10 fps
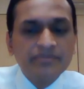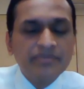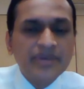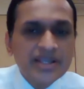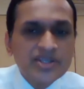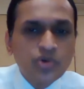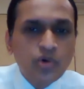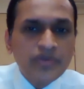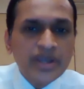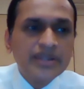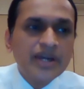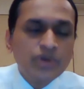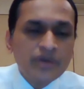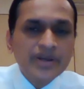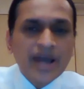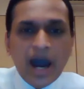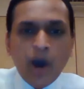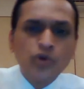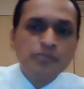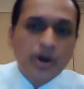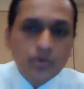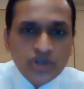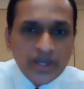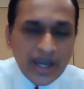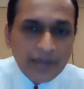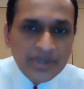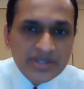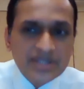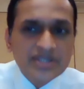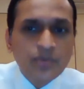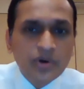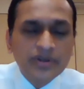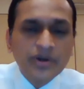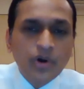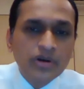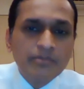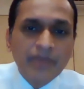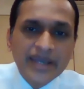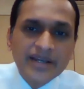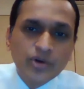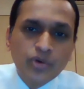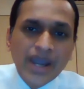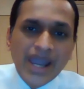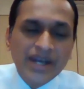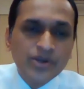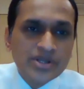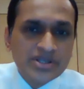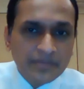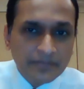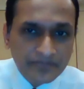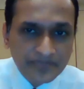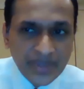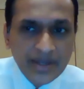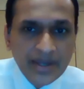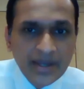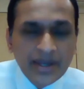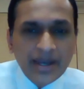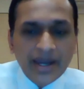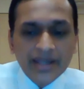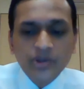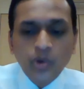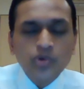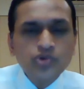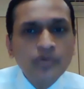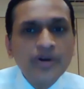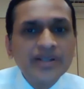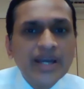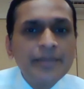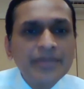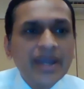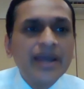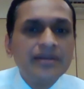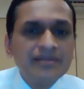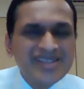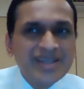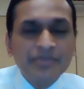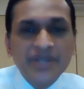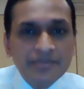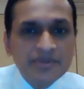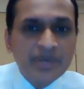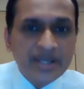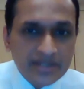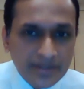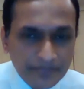get so weak that you have an outpouching happens. It's what we call a microaneurysm. And those over time can sometimes bleed.